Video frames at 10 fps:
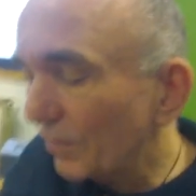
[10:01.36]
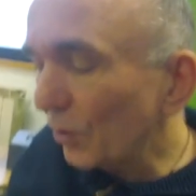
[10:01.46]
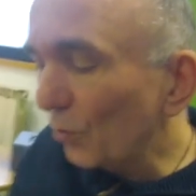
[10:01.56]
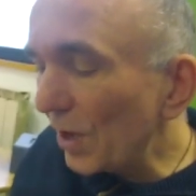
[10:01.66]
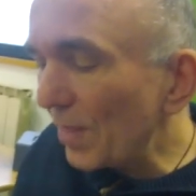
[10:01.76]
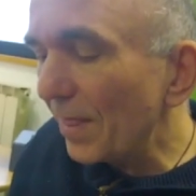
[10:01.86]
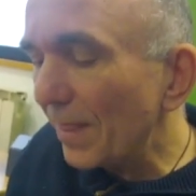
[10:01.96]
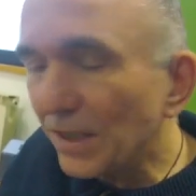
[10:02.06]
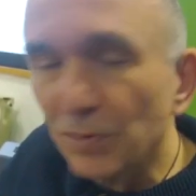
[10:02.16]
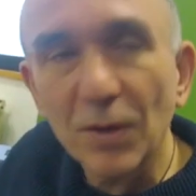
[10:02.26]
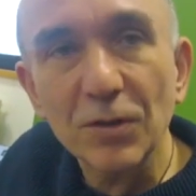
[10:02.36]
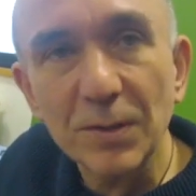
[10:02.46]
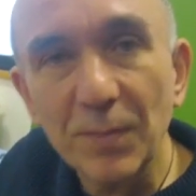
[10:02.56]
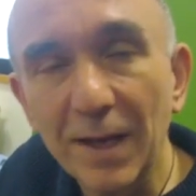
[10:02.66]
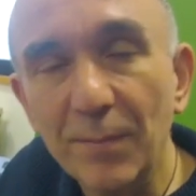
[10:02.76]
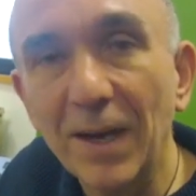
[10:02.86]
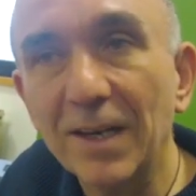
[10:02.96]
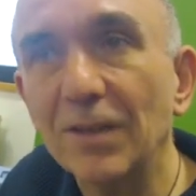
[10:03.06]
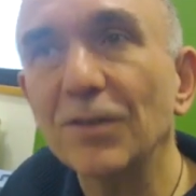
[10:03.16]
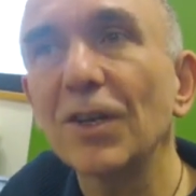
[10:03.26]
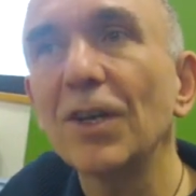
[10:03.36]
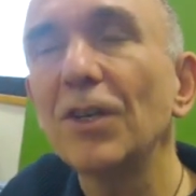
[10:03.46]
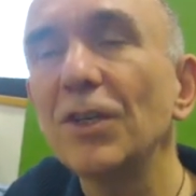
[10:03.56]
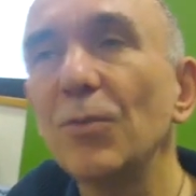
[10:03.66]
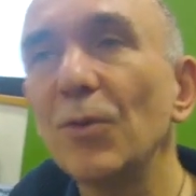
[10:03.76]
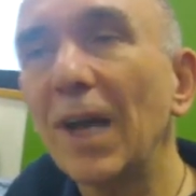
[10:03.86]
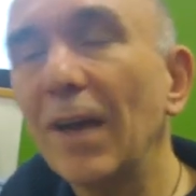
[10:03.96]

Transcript: If you win these multiplayer battles, you